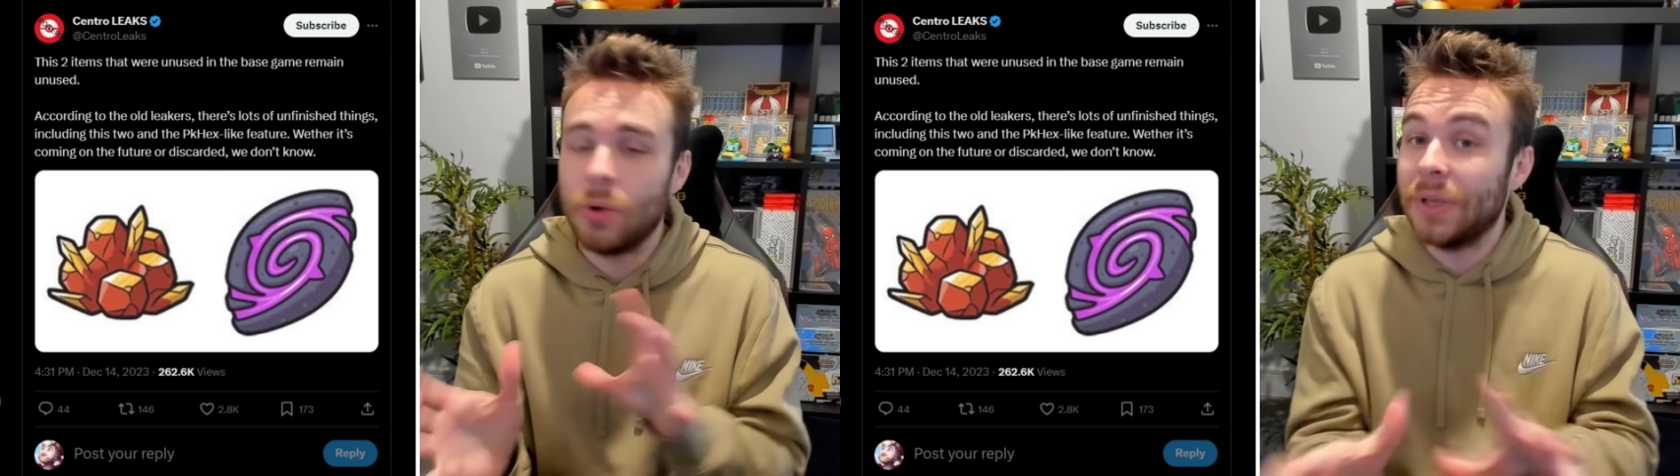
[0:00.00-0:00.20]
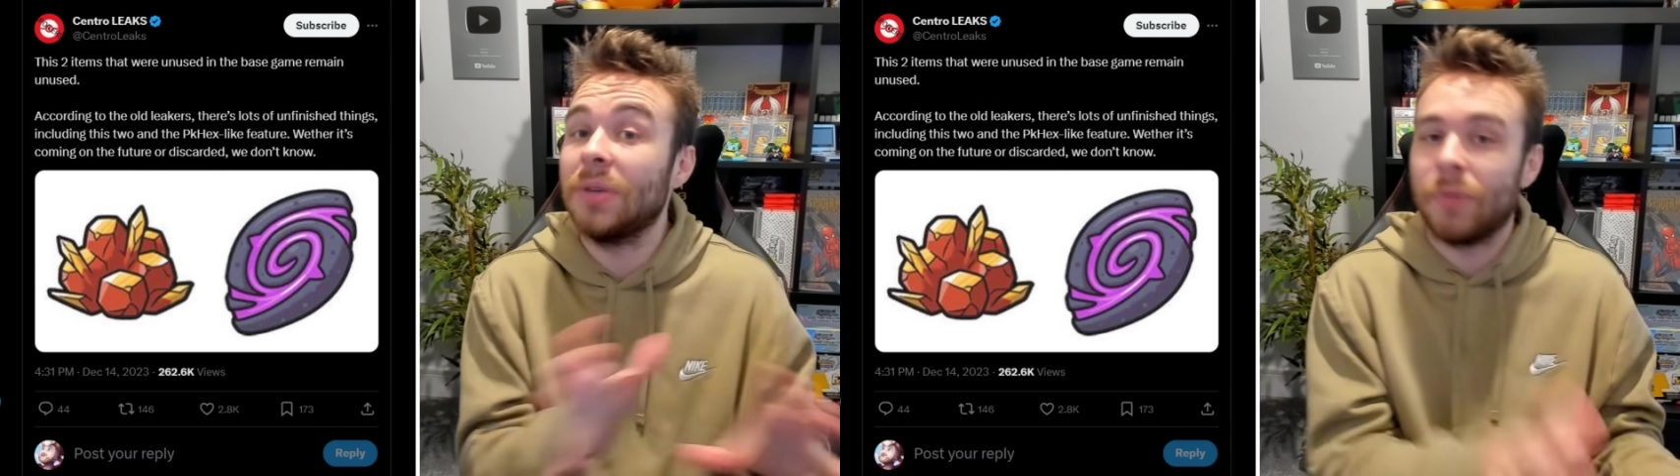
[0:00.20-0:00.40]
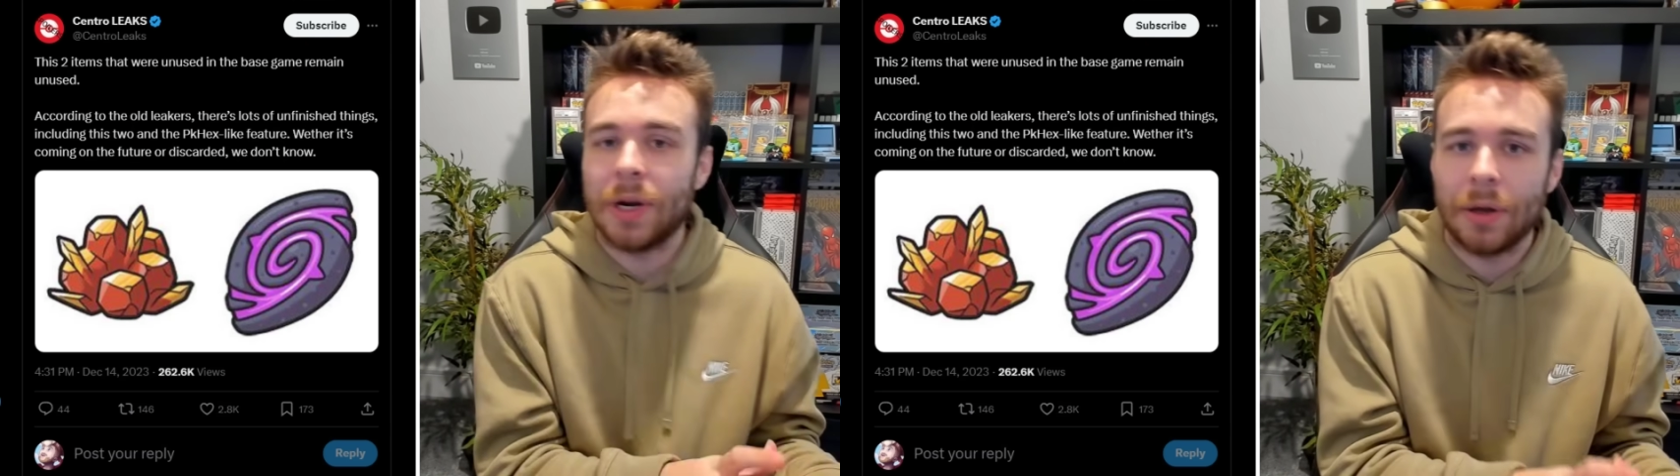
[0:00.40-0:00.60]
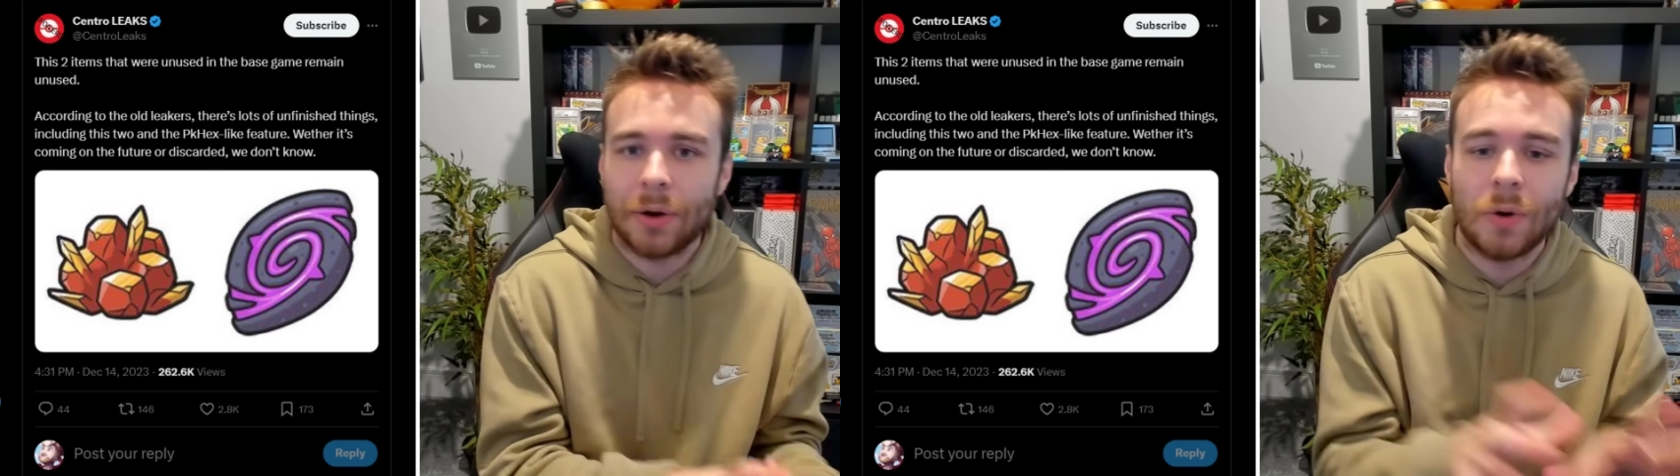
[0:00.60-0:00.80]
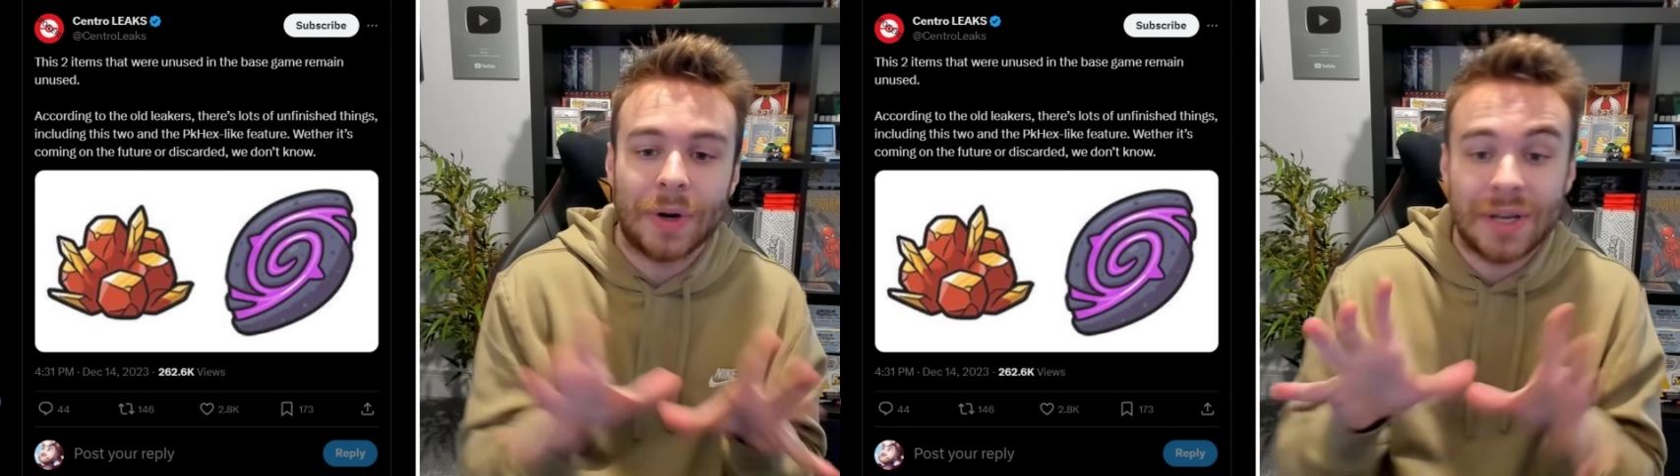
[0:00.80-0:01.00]
who isn't
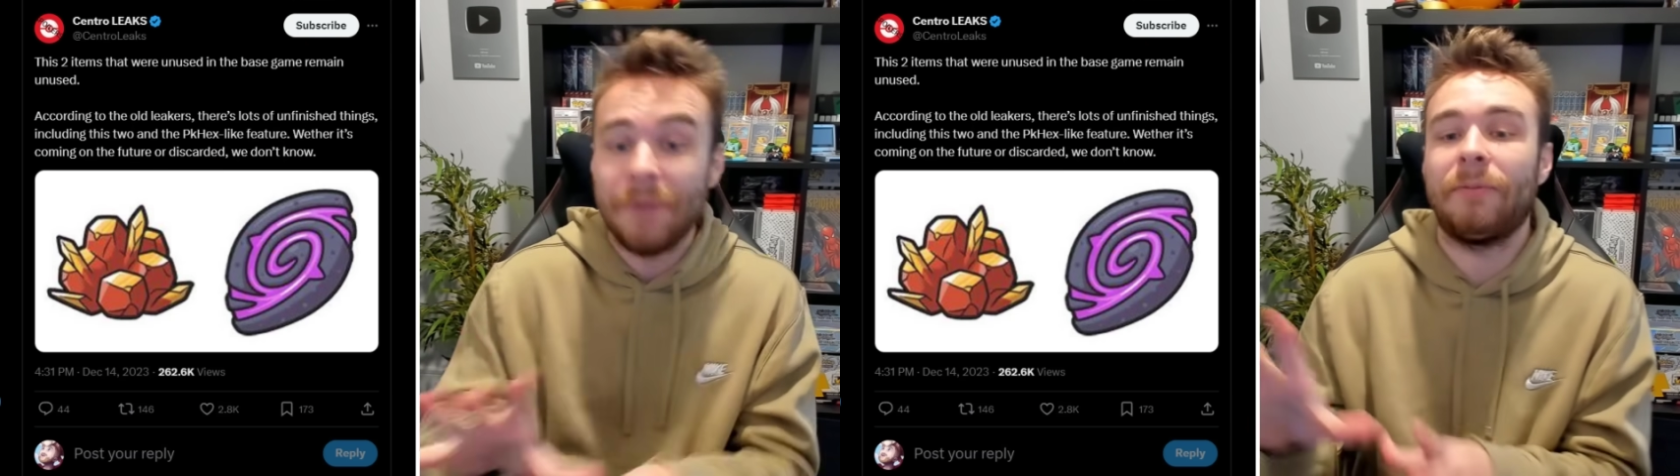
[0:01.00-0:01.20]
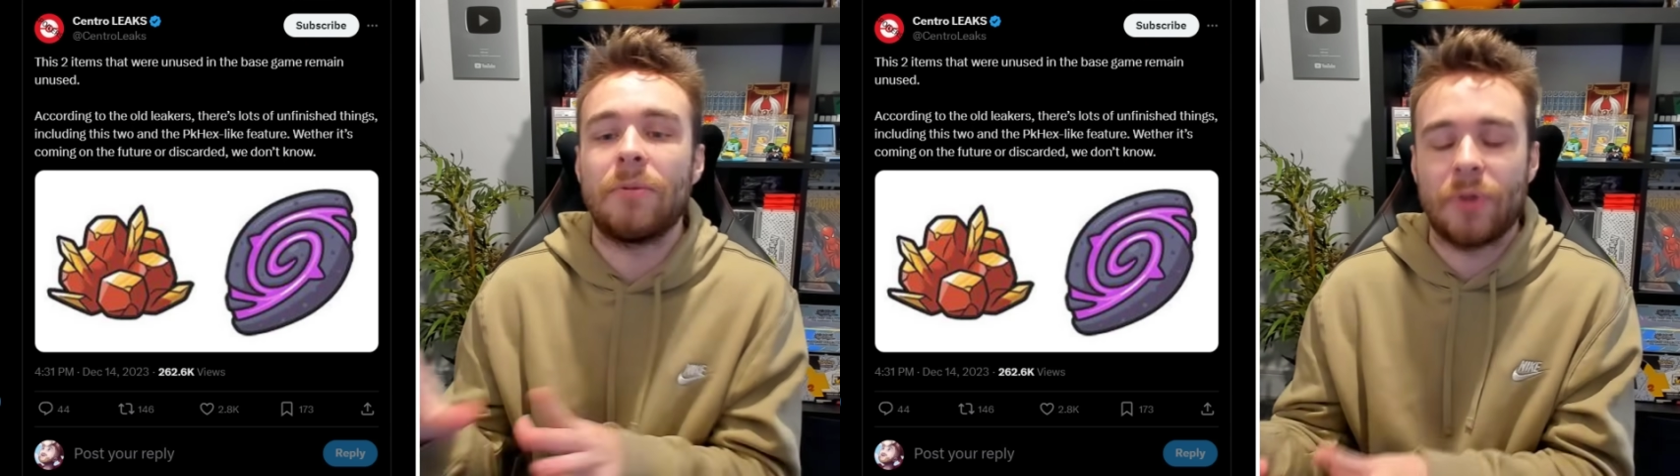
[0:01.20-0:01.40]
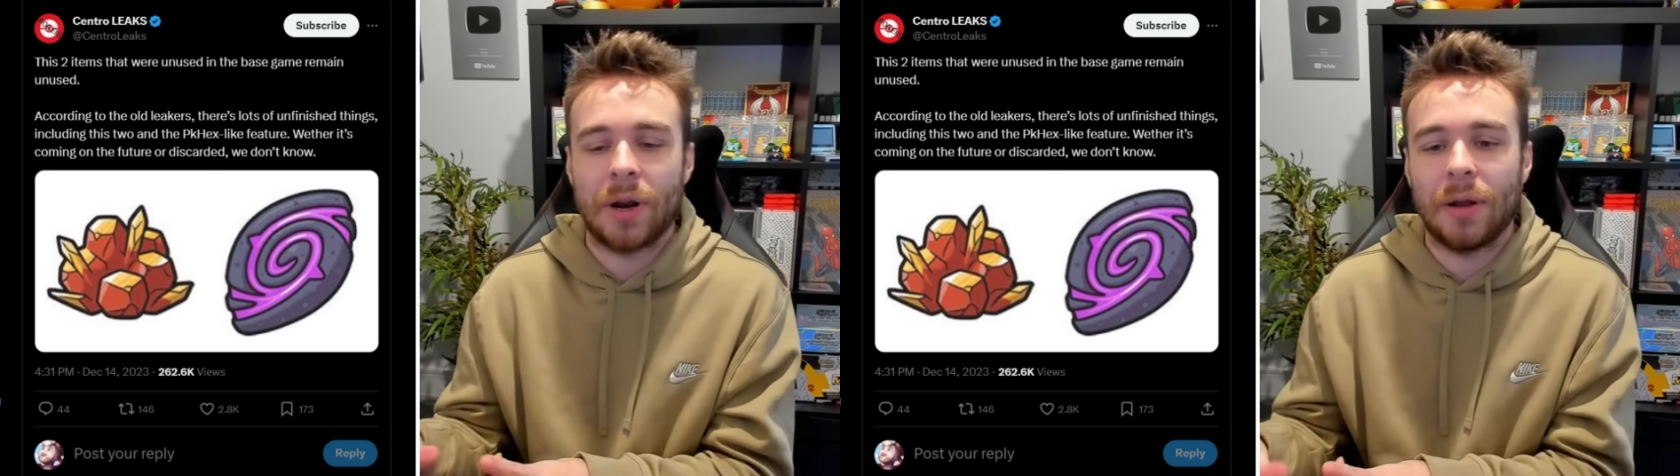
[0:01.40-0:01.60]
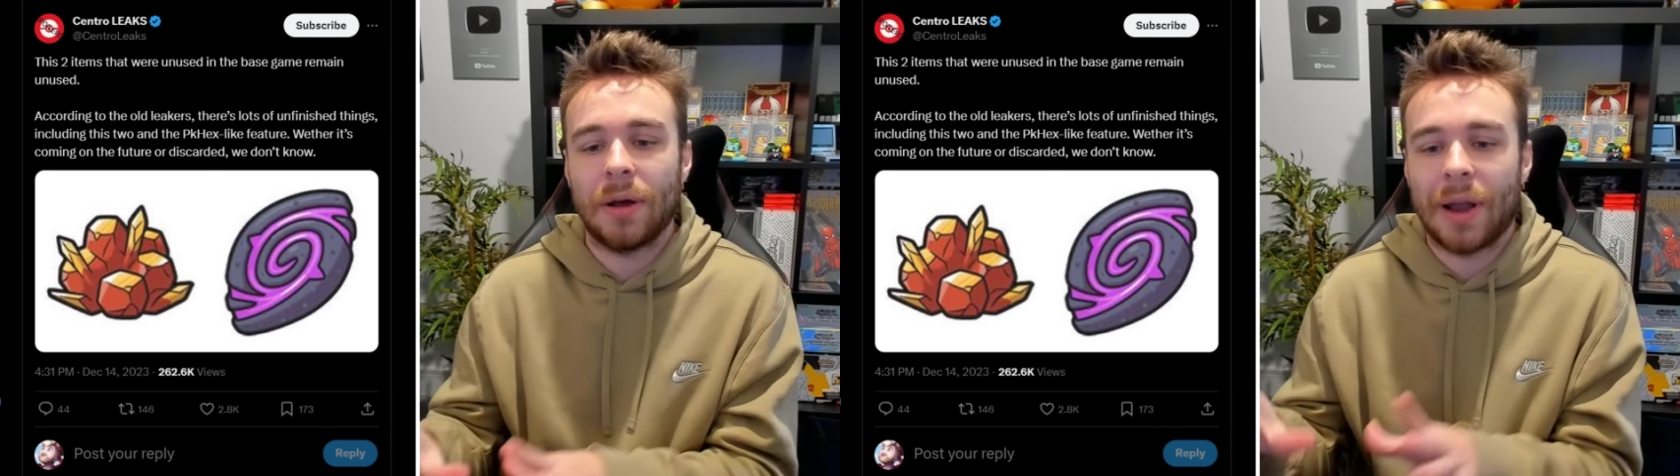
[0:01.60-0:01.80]
Riddlerkuhu, a different Riddler,